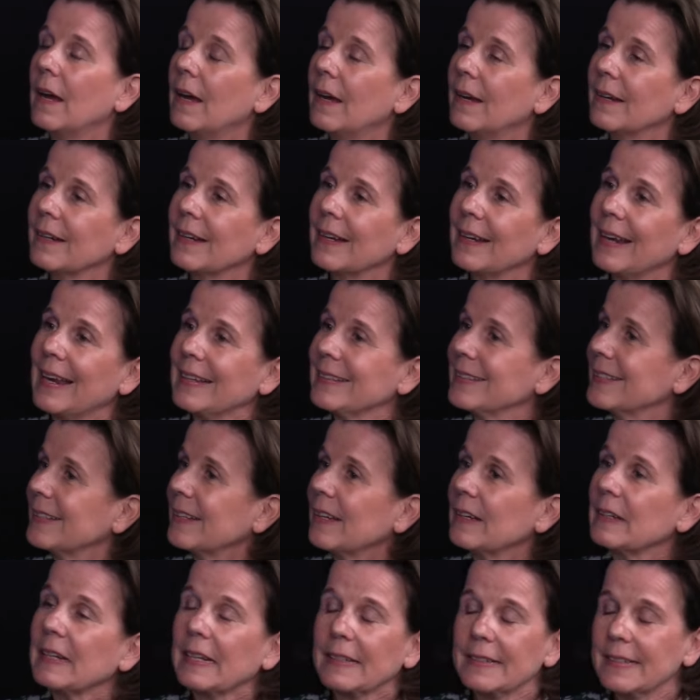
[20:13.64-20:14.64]
uh,
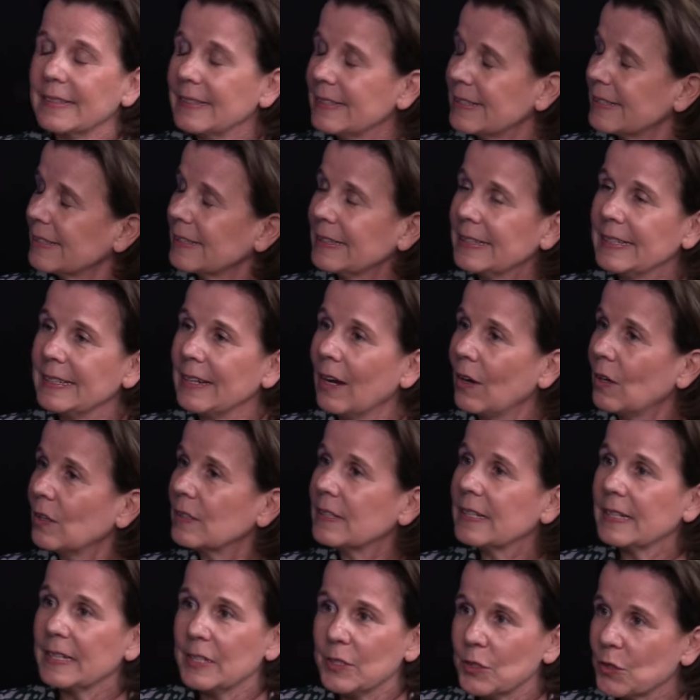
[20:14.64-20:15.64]
classic, I didn't study
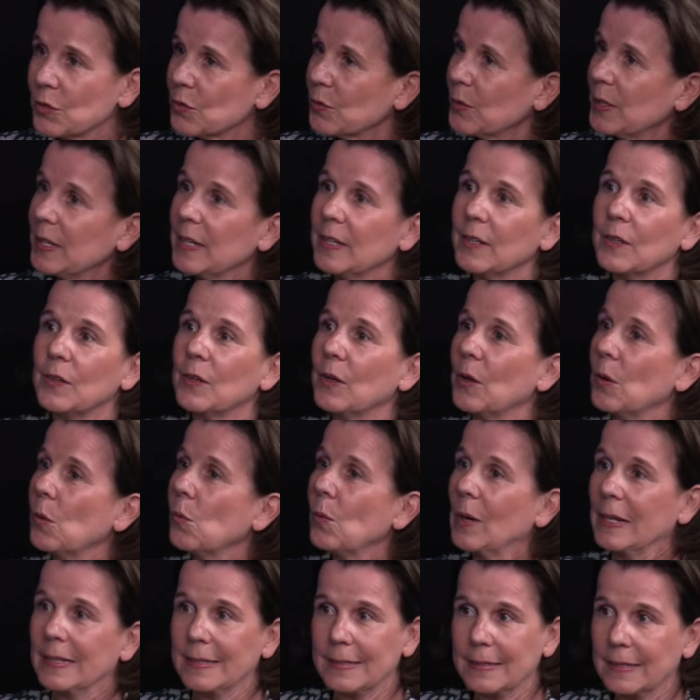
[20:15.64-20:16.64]
art history, mm. you know,
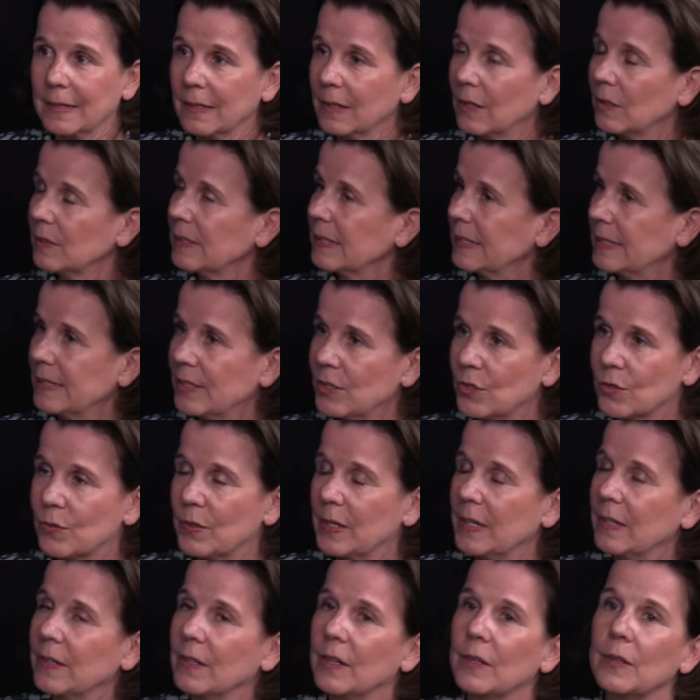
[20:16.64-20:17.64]
Western art
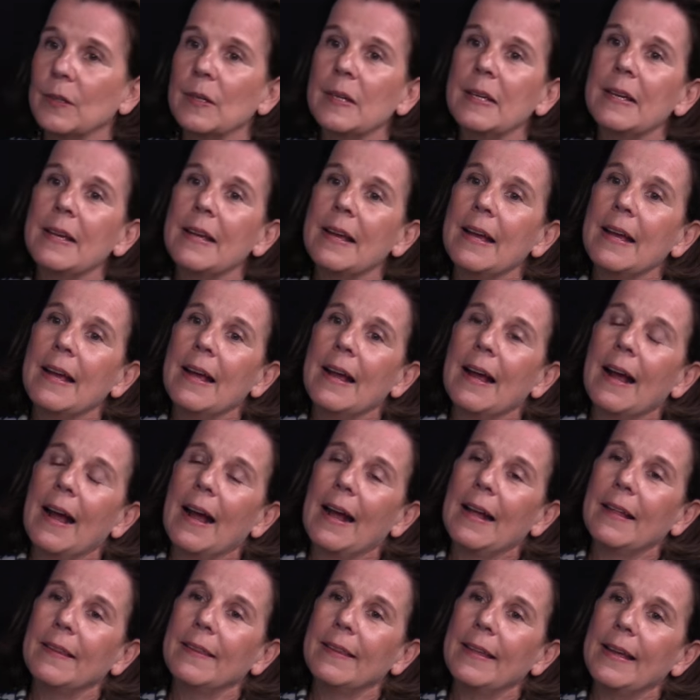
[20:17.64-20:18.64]
history, you know.
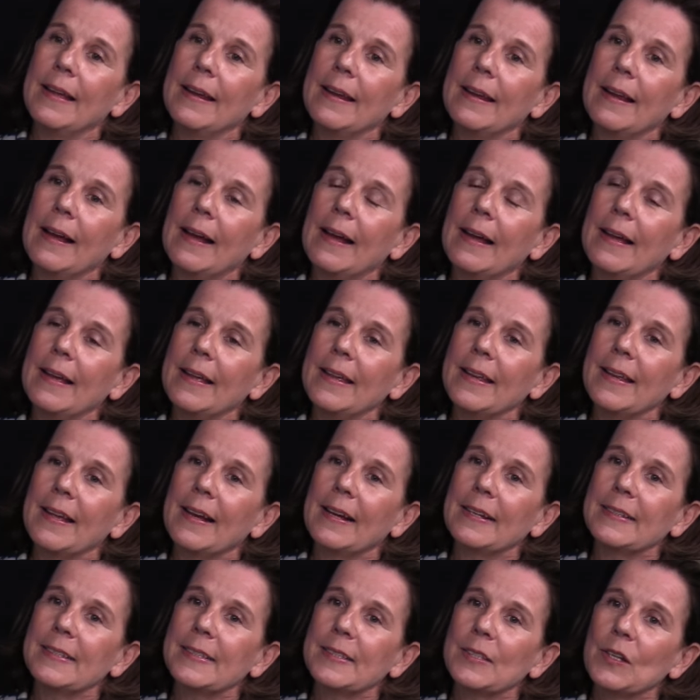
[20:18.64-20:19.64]
And then I,
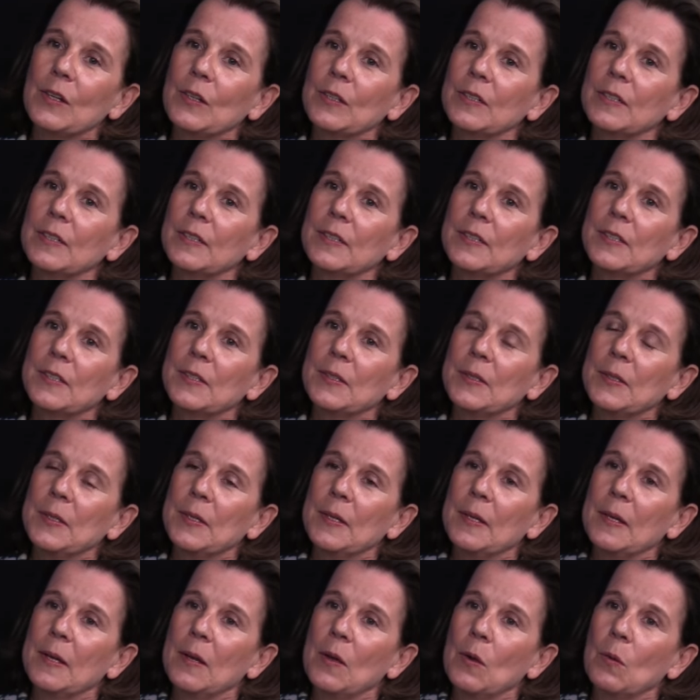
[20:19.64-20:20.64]
I started
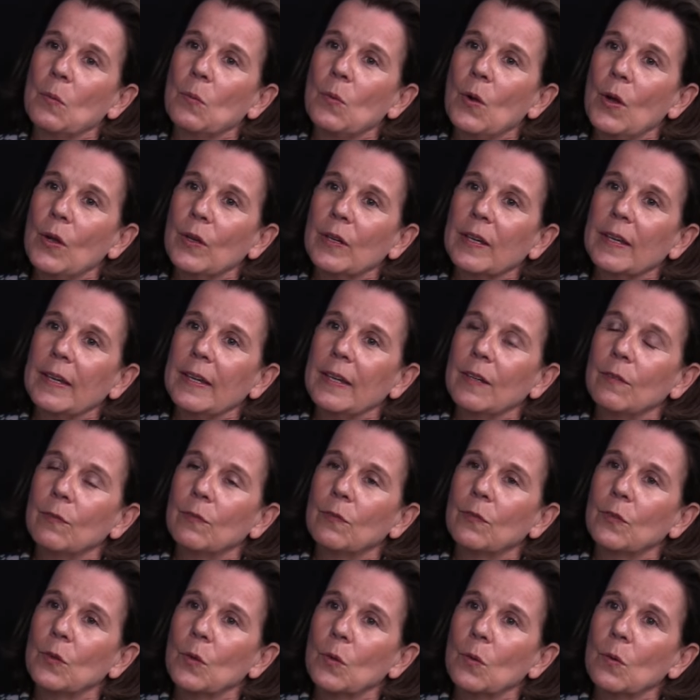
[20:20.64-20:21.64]
working
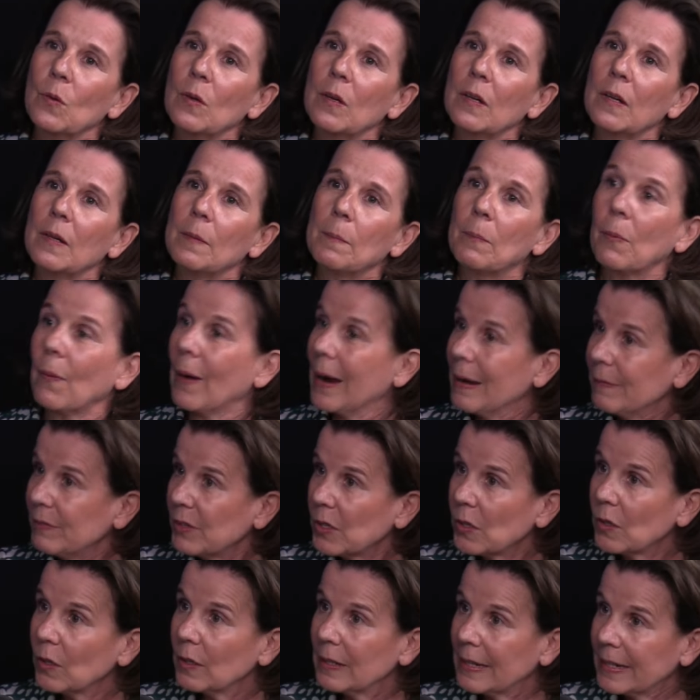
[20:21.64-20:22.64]
for a
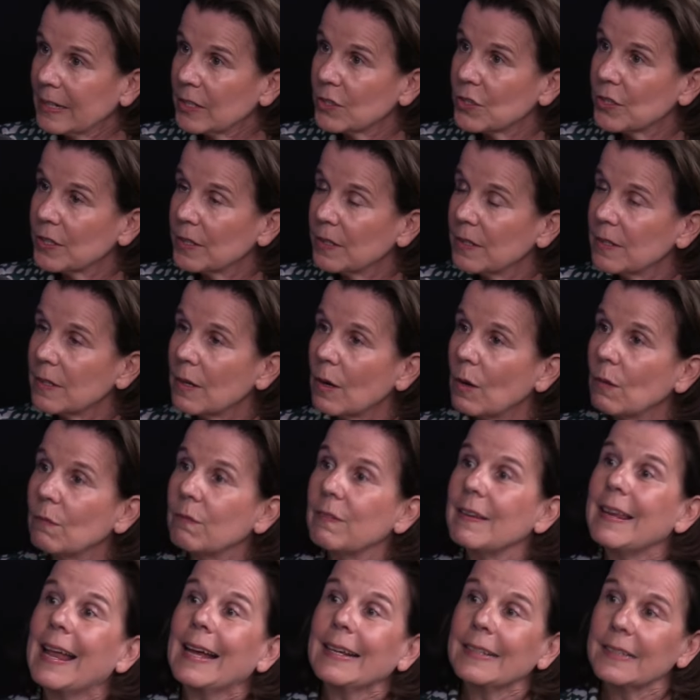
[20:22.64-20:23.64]
private collection of
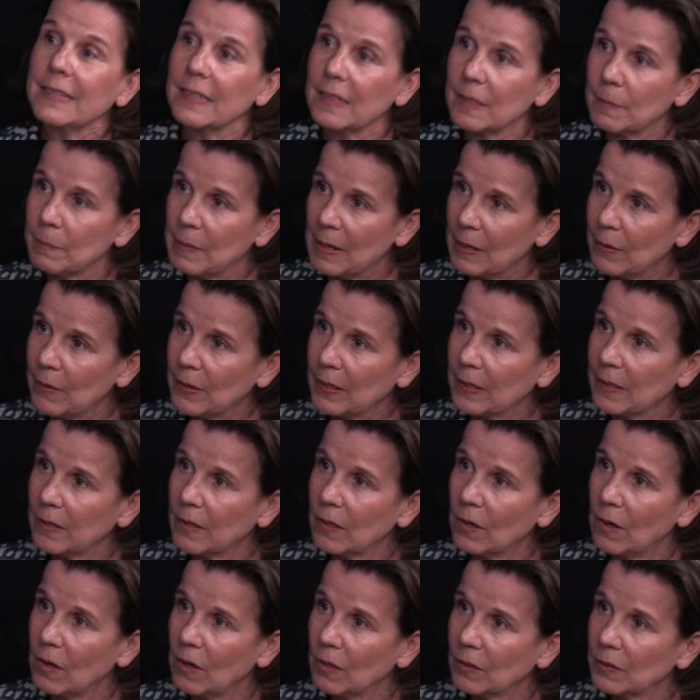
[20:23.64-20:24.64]
Latin
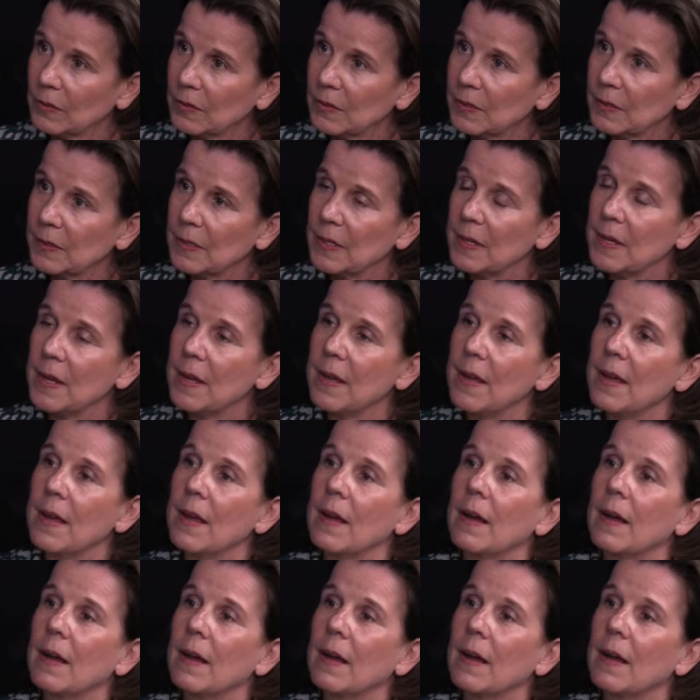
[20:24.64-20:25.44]
American art. Mm-hmm.